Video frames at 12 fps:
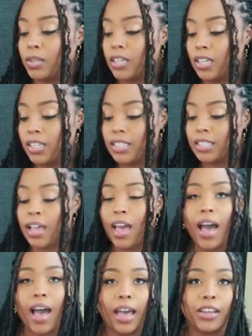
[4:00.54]
because
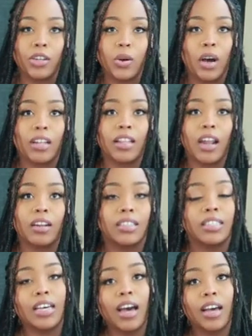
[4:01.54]
I know a lot of
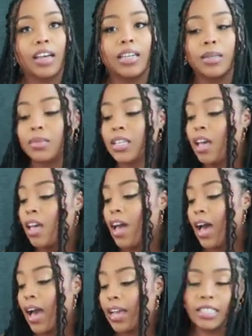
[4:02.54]
the times
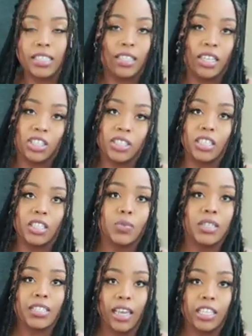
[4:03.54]
isolation is
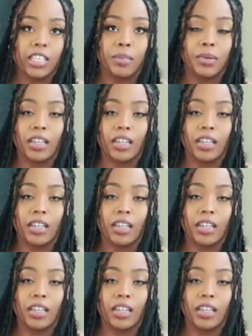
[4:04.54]
what takes up a